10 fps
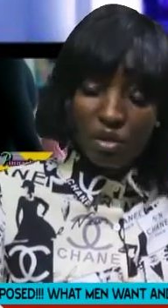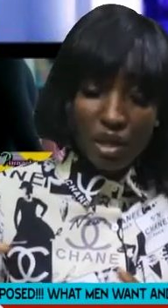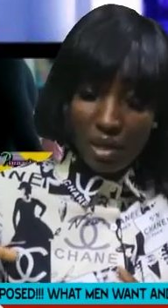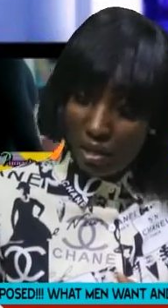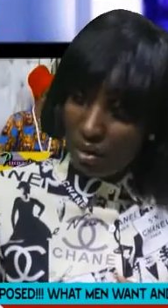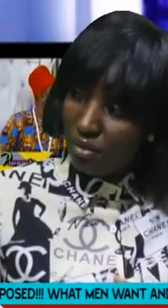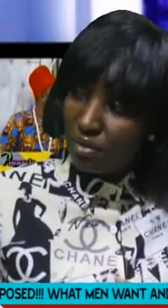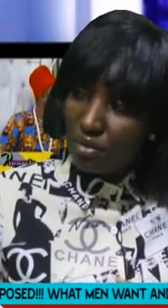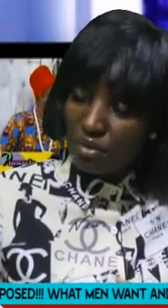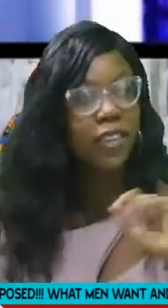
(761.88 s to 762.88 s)
You girls
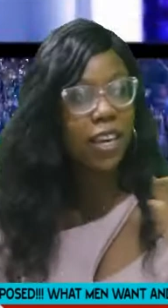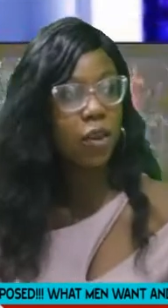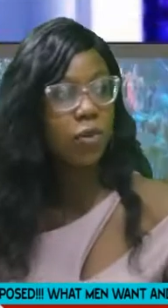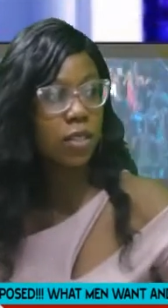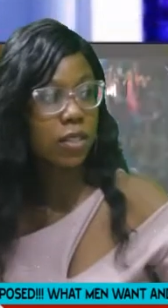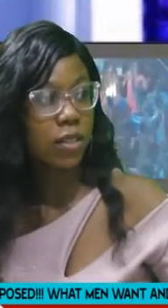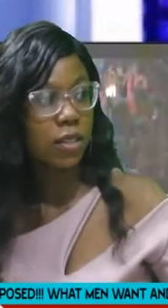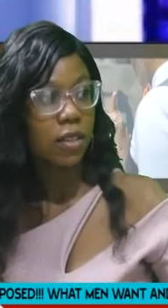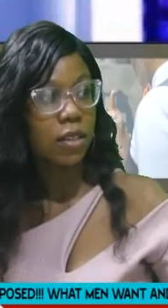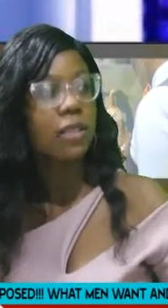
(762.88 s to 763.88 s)
have girls
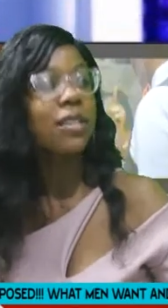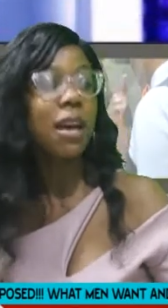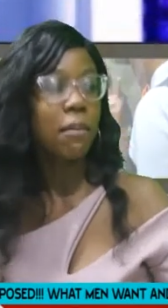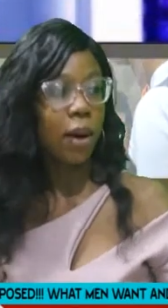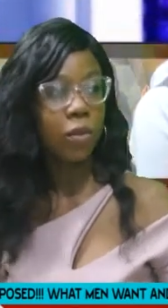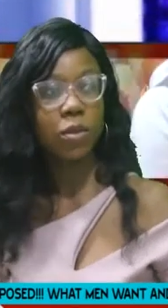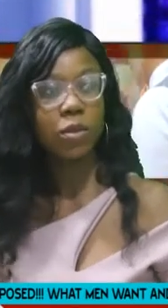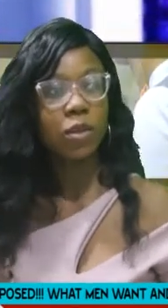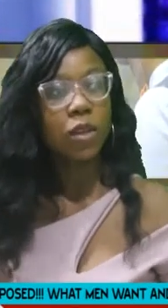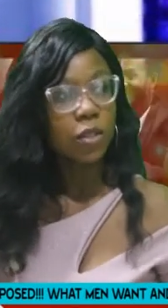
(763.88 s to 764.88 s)
time out.
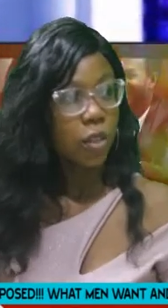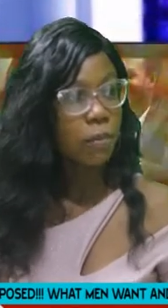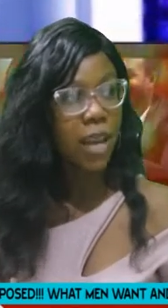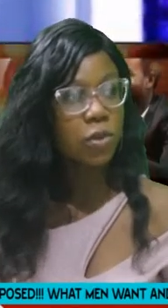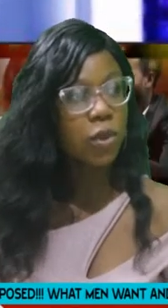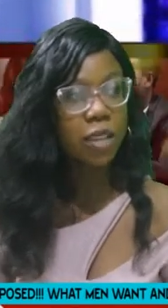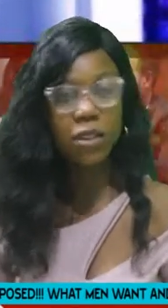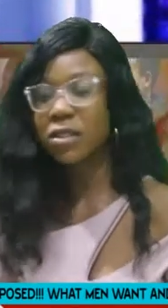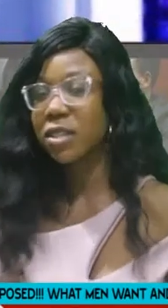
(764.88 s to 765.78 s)
Sometimes you can just